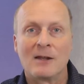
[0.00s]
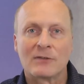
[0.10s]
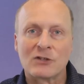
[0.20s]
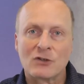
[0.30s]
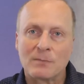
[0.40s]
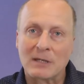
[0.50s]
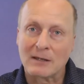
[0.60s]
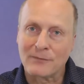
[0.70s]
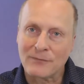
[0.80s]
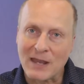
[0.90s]
They should
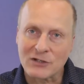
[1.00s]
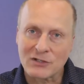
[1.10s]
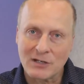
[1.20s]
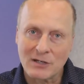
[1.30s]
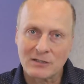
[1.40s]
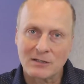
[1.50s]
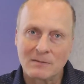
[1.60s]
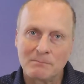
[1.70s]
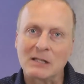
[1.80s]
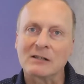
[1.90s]
be affectionate,
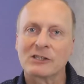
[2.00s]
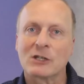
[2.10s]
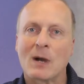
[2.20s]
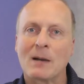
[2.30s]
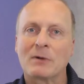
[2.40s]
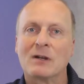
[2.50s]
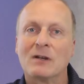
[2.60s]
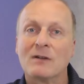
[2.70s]
build you up,